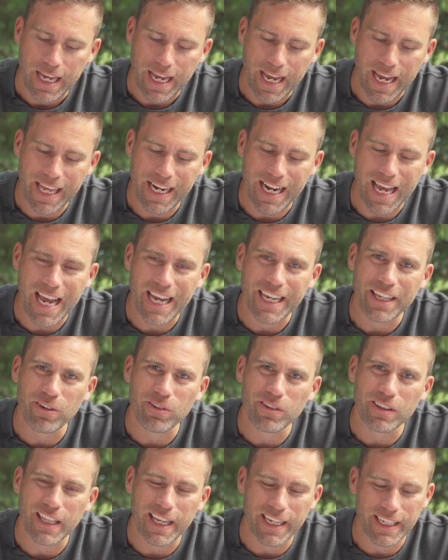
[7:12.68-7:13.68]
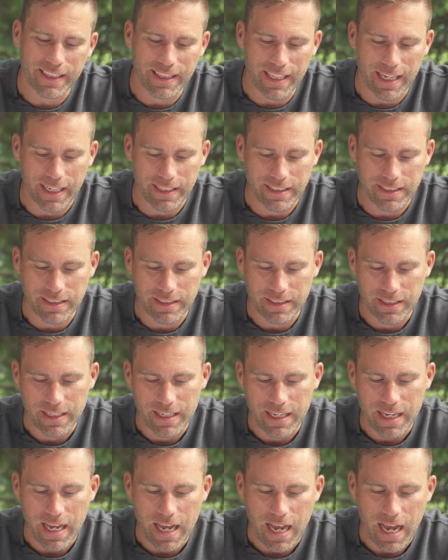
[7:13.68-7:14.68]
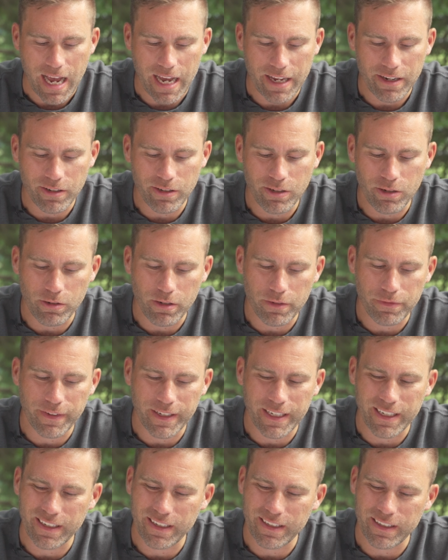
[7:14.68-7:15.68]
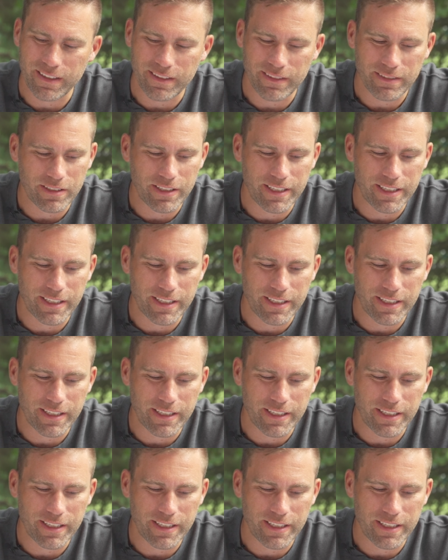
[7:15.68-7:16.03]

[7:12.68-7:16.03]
And I don't like that. I don't know if I'm gonna